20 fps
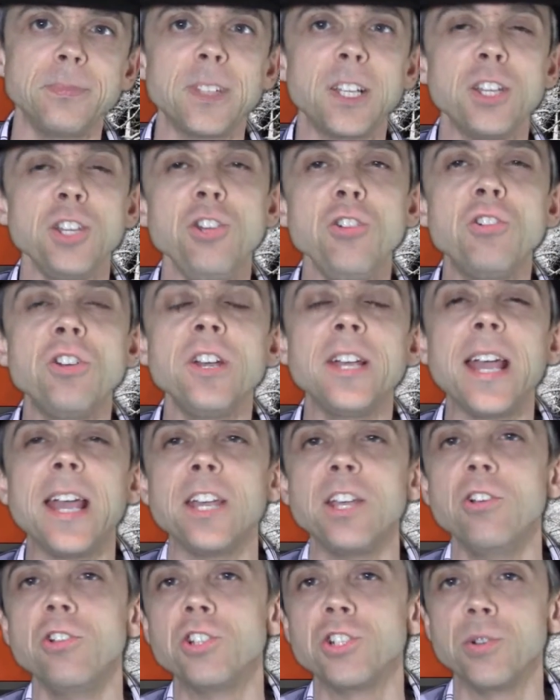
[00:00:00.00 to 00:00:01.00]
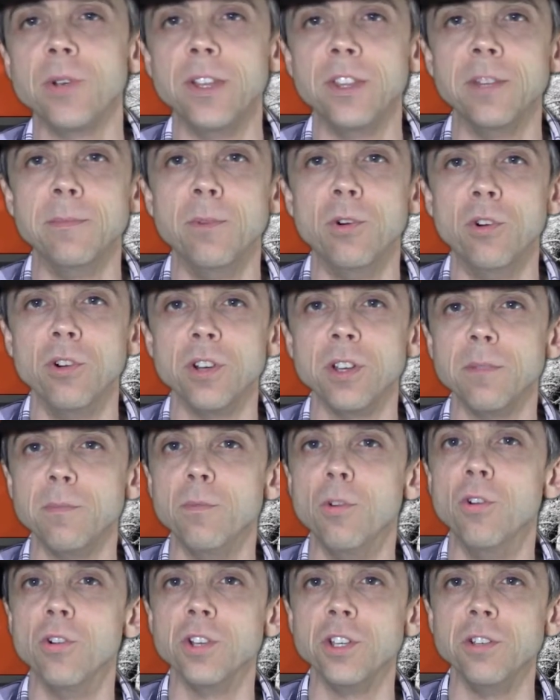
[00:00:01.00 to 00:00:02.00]
You can get used to it the
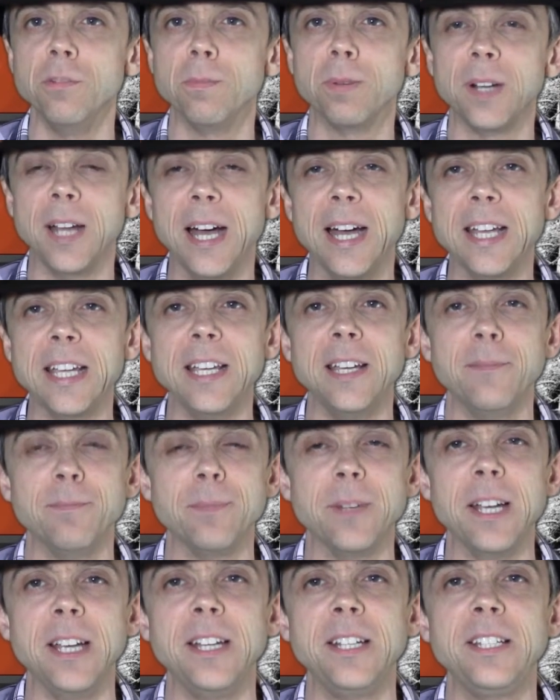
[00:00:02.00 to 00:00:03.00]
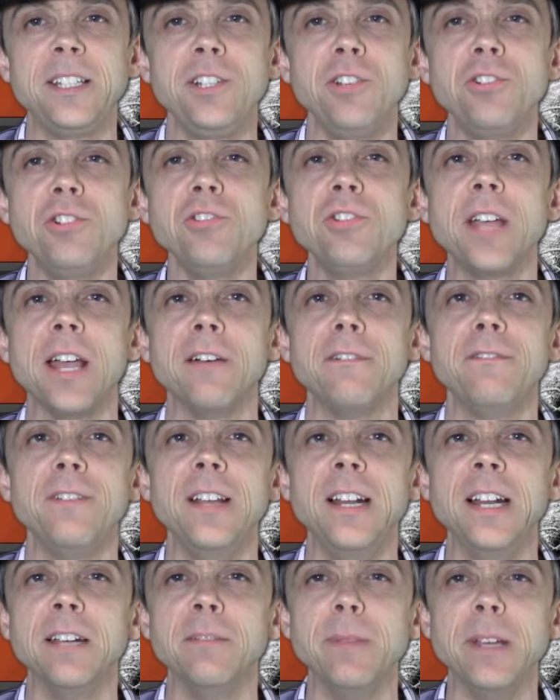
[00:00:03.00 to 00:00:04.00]
more you play, but you do get a
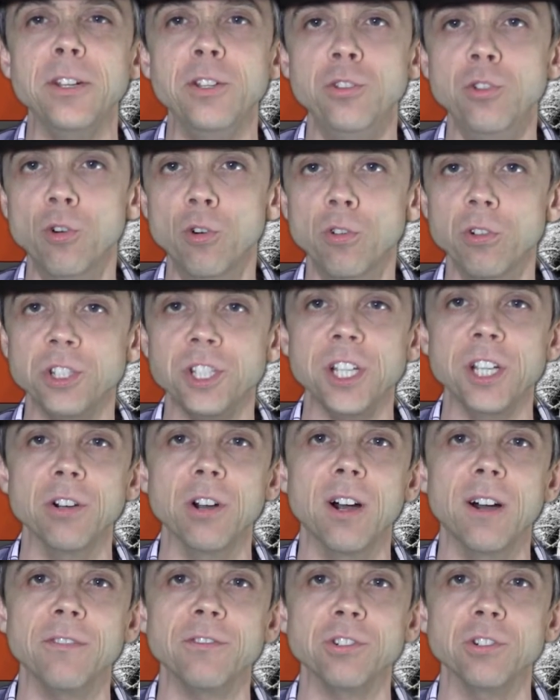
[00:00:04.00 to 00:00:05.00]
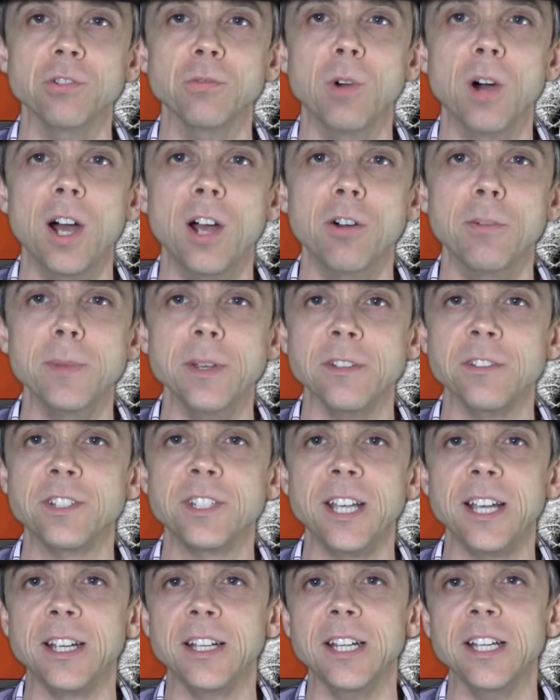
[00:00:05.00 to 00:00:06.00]
feeling a bit nausea after a while, a bit of
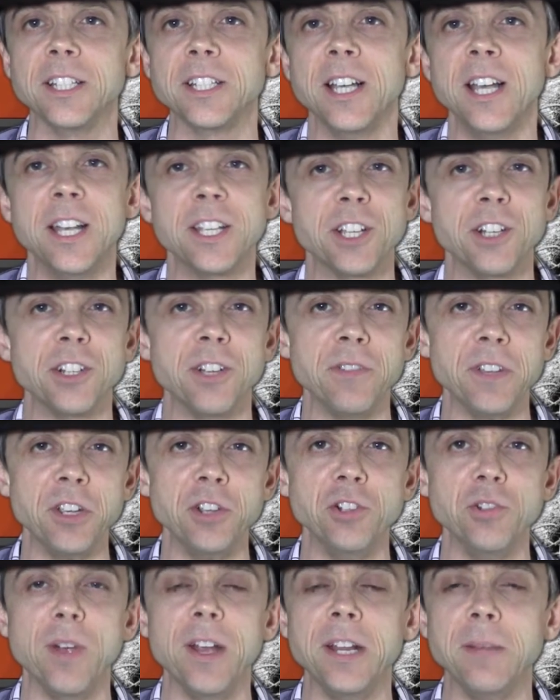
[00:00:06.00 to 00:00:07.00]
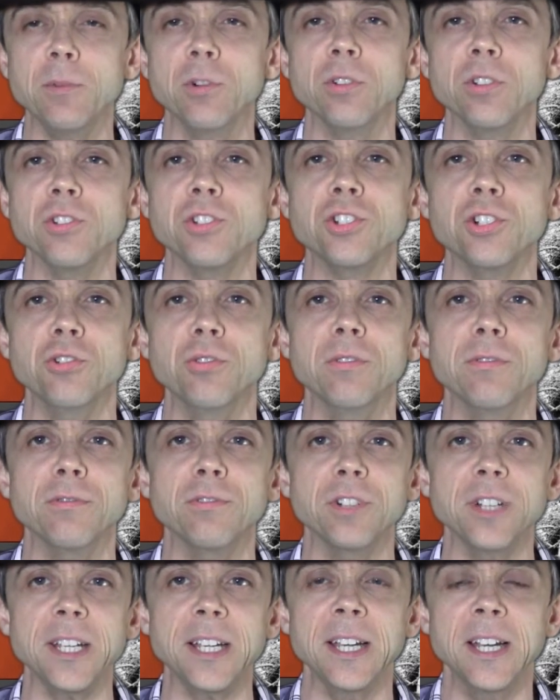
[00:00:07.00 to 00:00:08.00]
sickness, so I don't think you do any more than 2 and
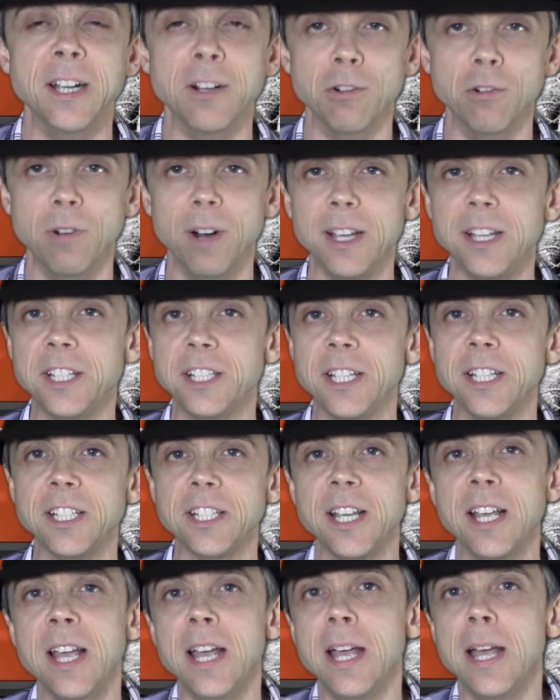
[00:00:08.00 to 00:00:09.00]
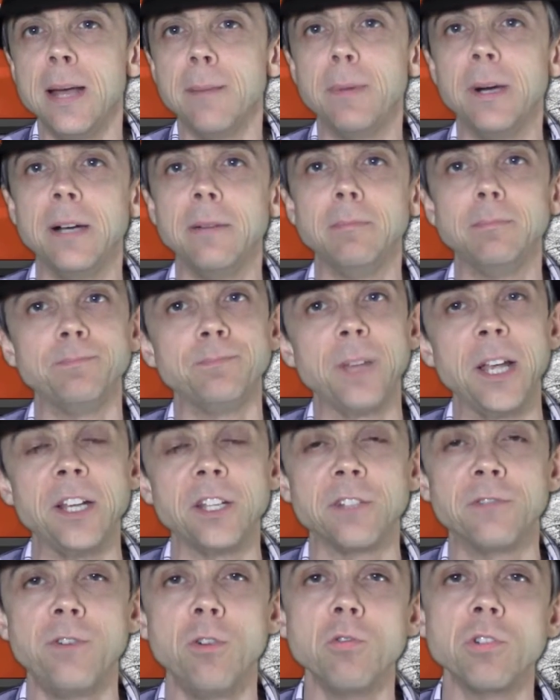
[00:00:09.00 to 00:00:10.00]
3 races. But it
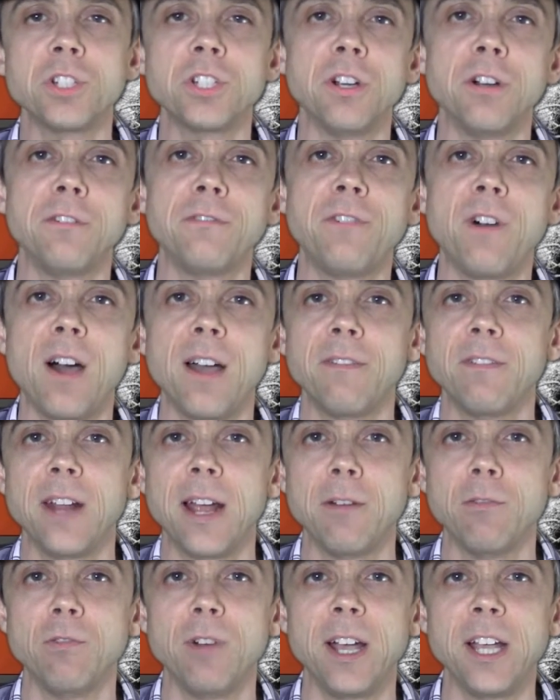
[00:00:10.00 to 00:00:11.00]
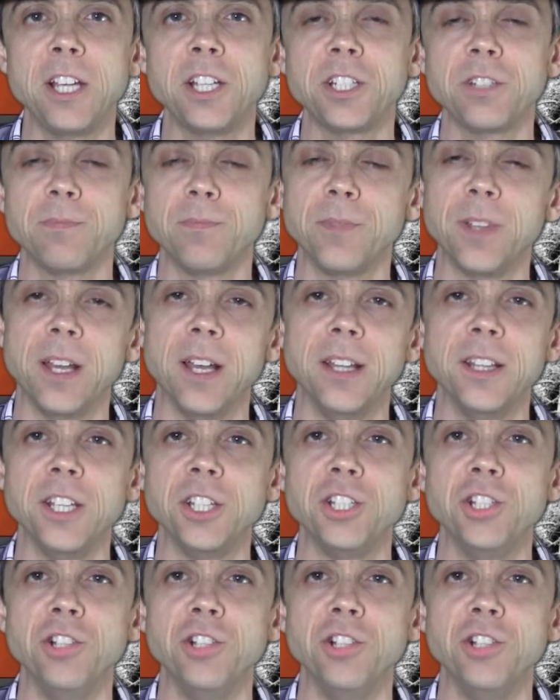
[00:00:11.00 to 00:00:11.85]
defaults to a 5-lap race, and this